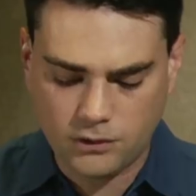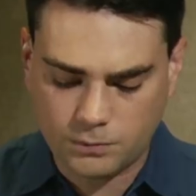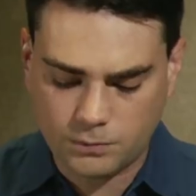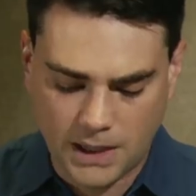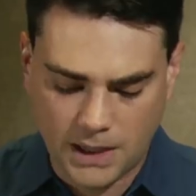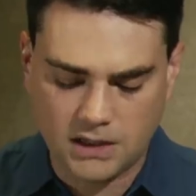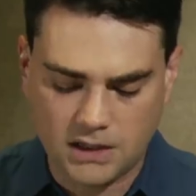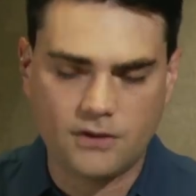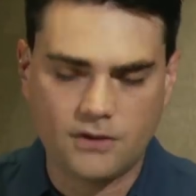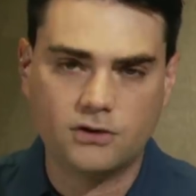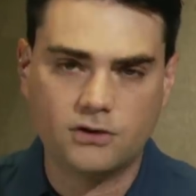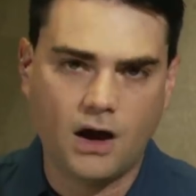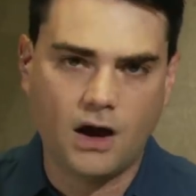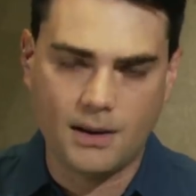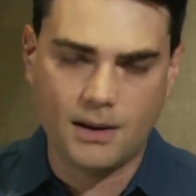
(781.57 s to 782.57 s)
you spend another
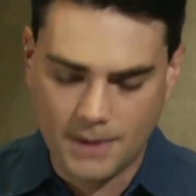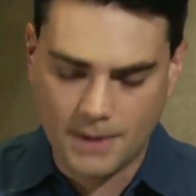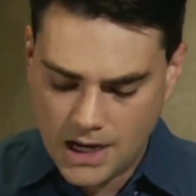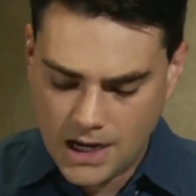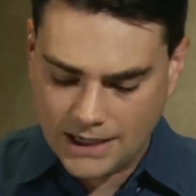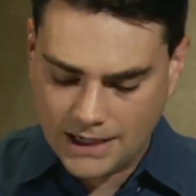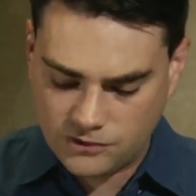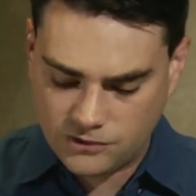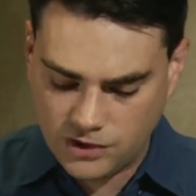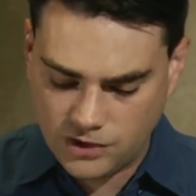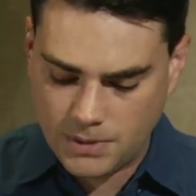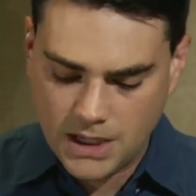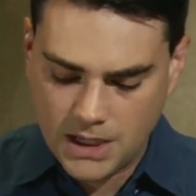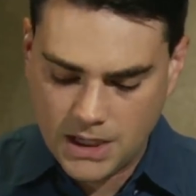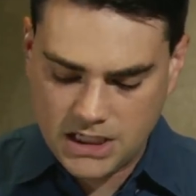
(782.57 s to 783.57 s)
dime on
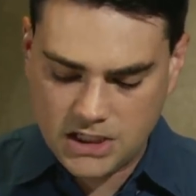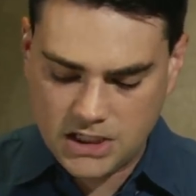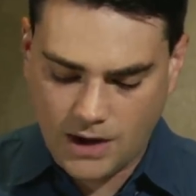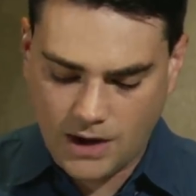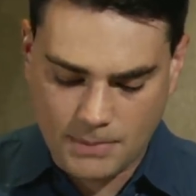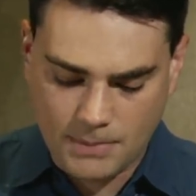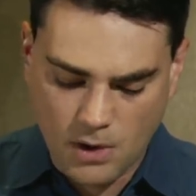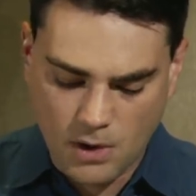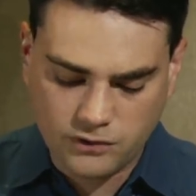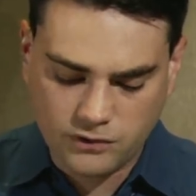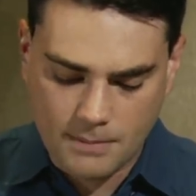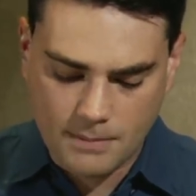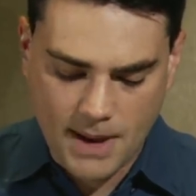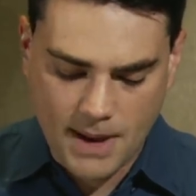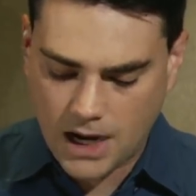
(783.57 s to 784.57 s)
cheap, heat-trapping
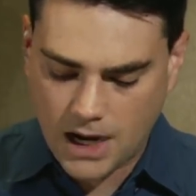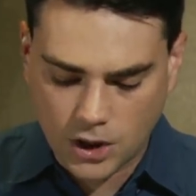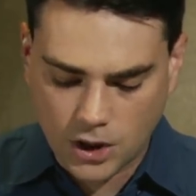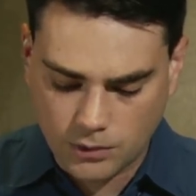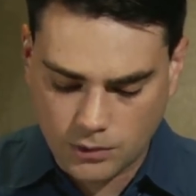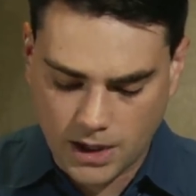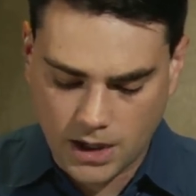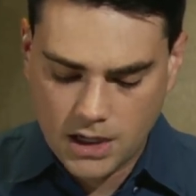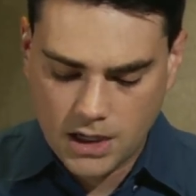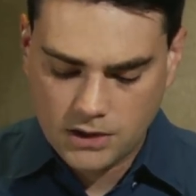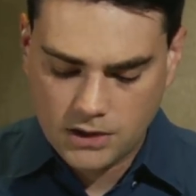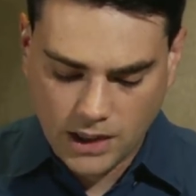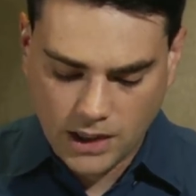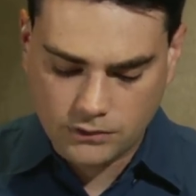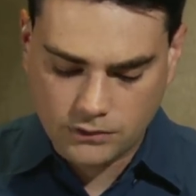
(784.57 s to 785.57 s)
multi-pack underwear,
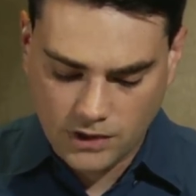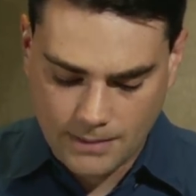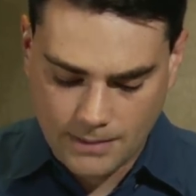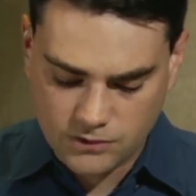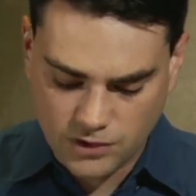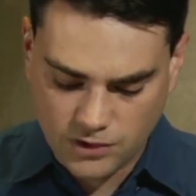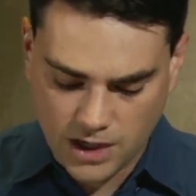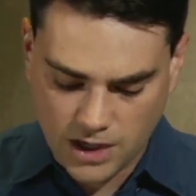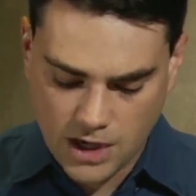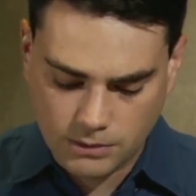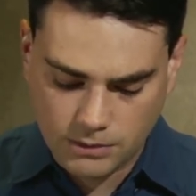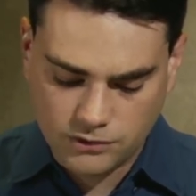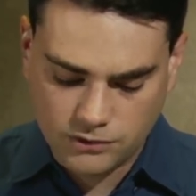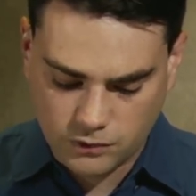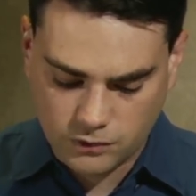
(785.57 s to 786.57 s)
check out Tommy John.
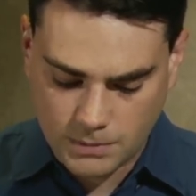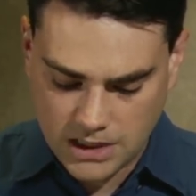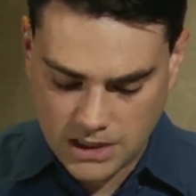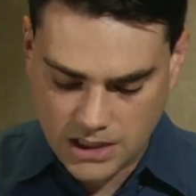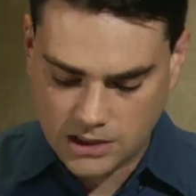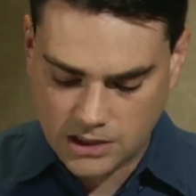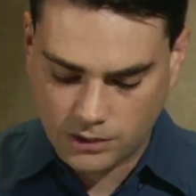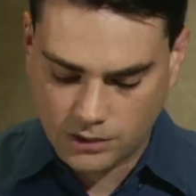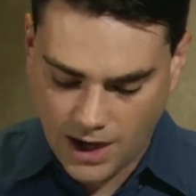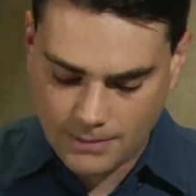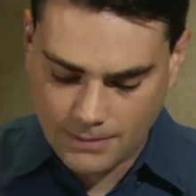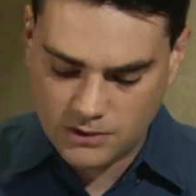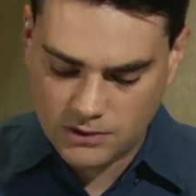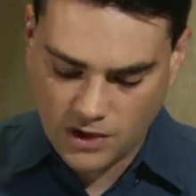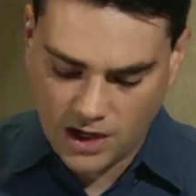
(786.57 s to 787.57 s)
No adjustment needed. Go to
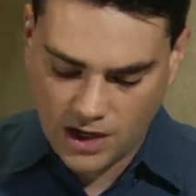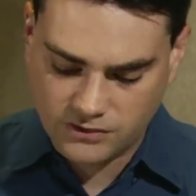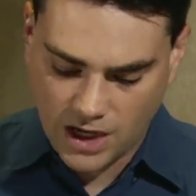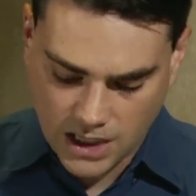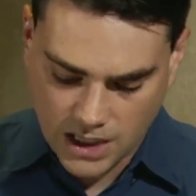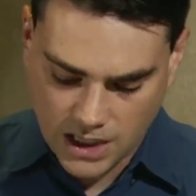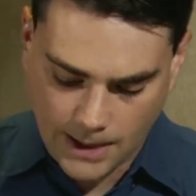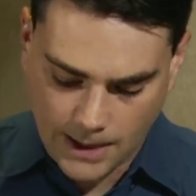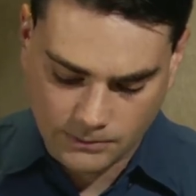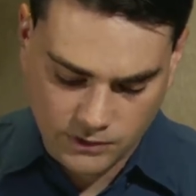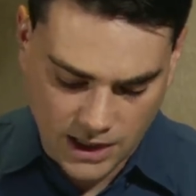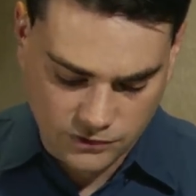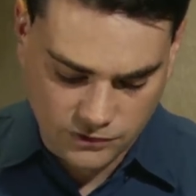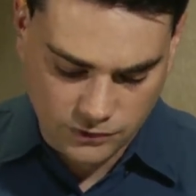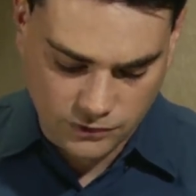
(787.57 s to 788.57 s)
TommyJohn.com
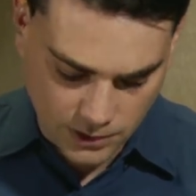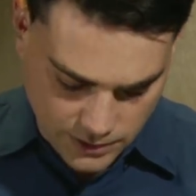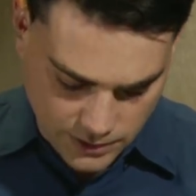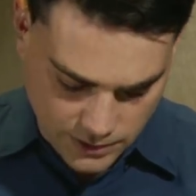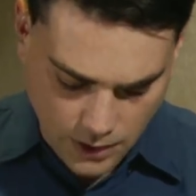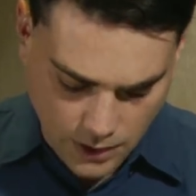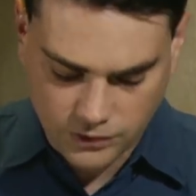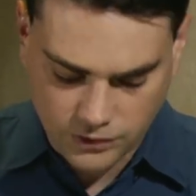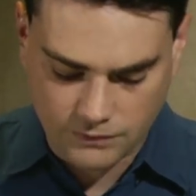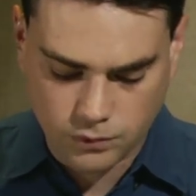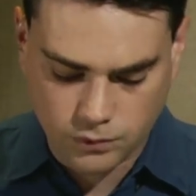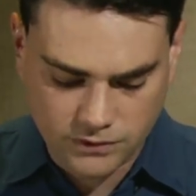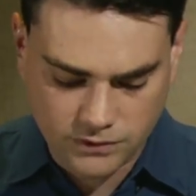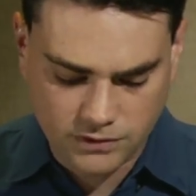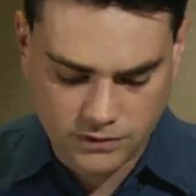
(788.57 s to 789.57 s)
slash Shapiro now. Save
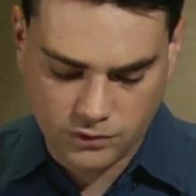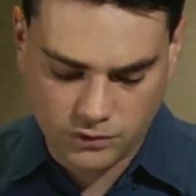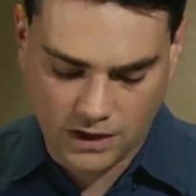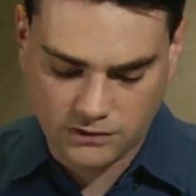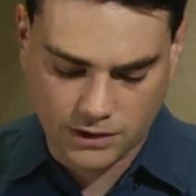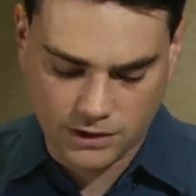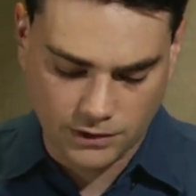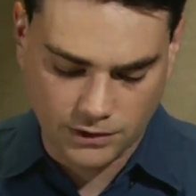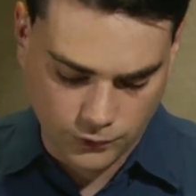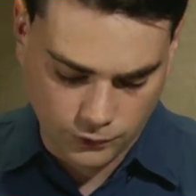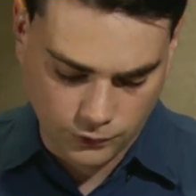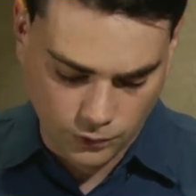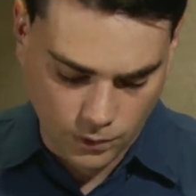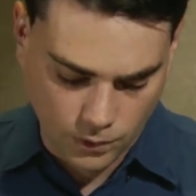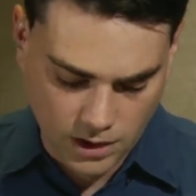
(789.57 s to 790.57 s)
twenty percent on your
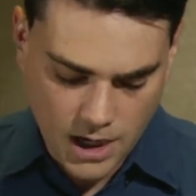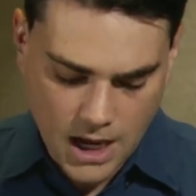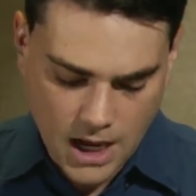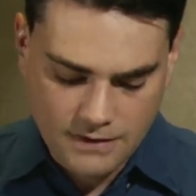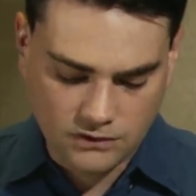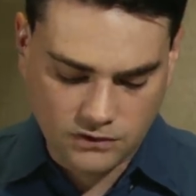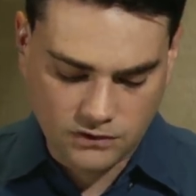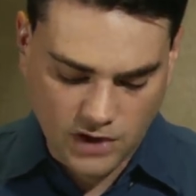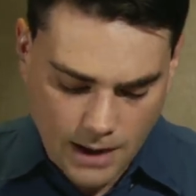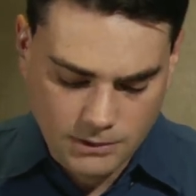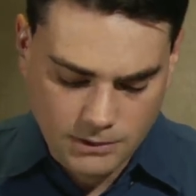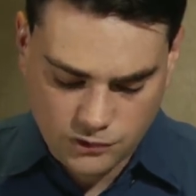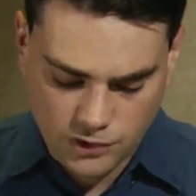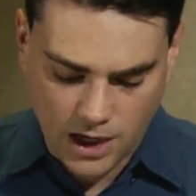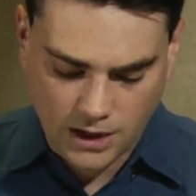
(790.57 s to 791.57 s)
first order. That's
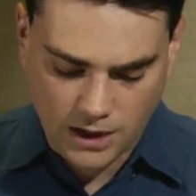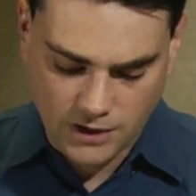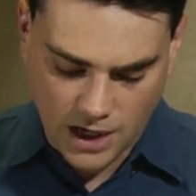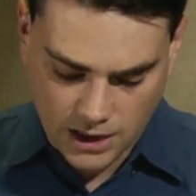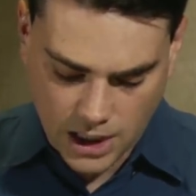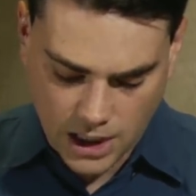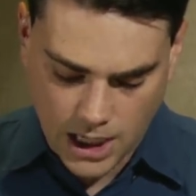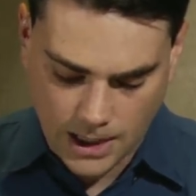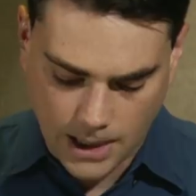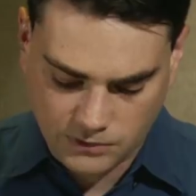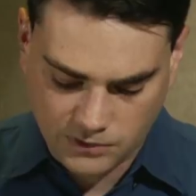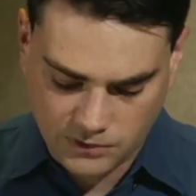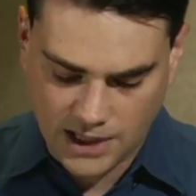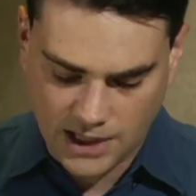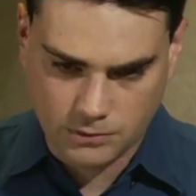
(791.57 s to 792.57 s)
TommyJohn.com
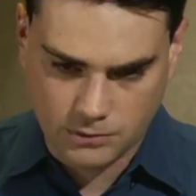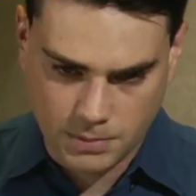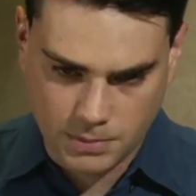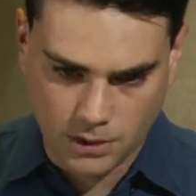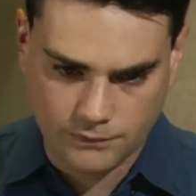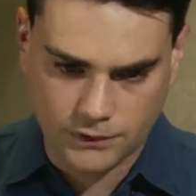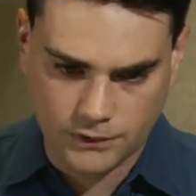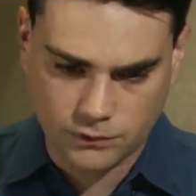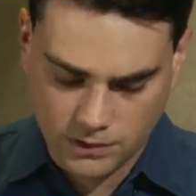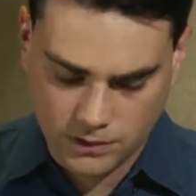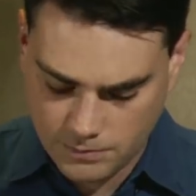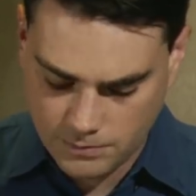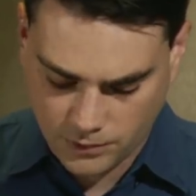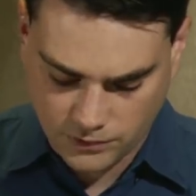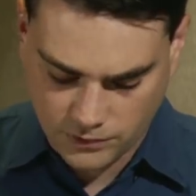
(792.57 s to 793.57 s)
slash Shapiro for
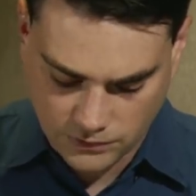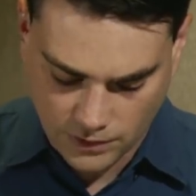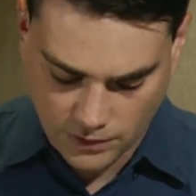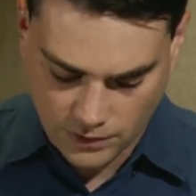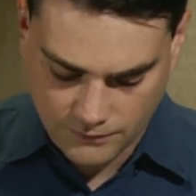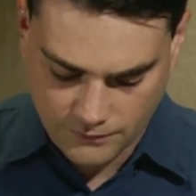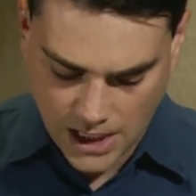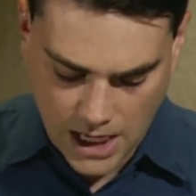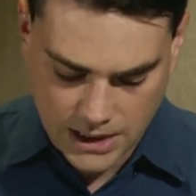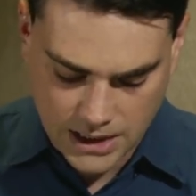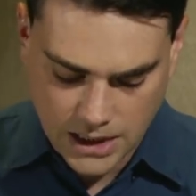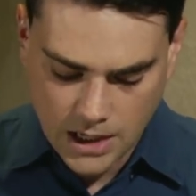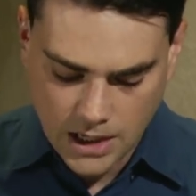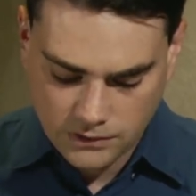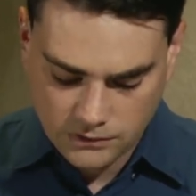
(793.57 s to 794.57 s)
twenty percent off.
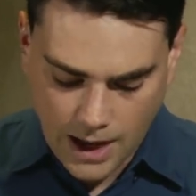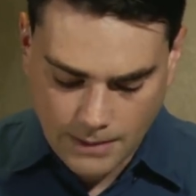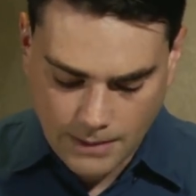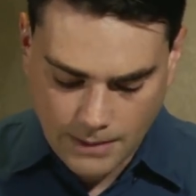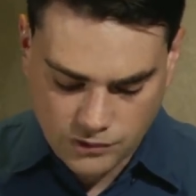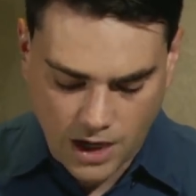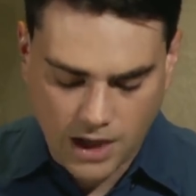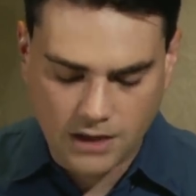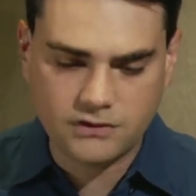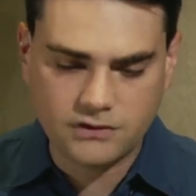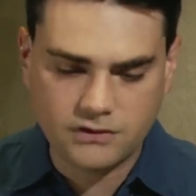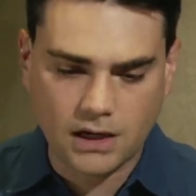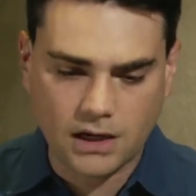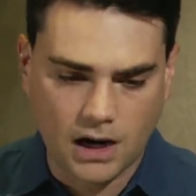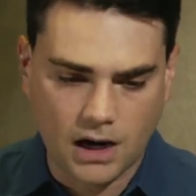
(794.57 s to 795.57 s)
Again,
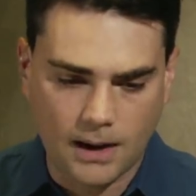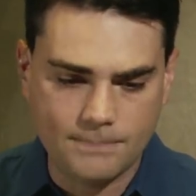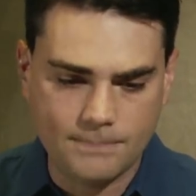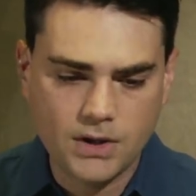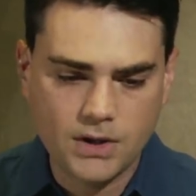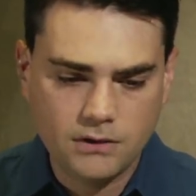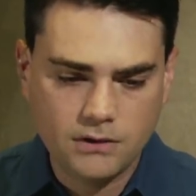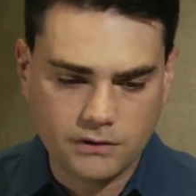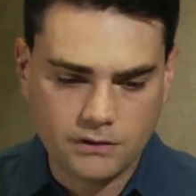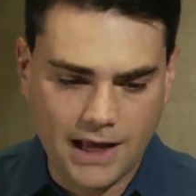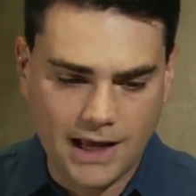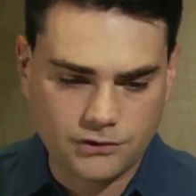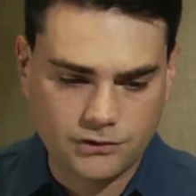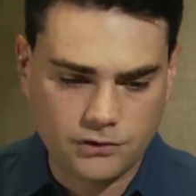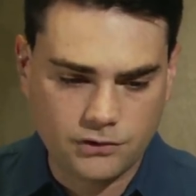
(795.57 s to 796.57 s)
TommyJohn.com
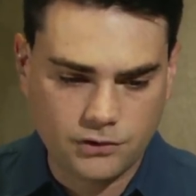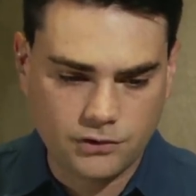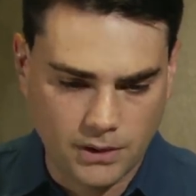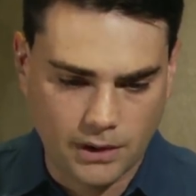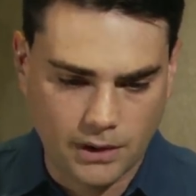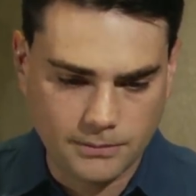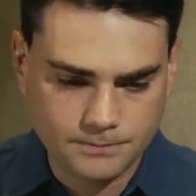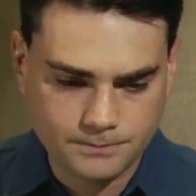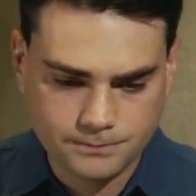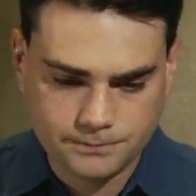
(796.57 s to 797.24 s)
slash Shapiro.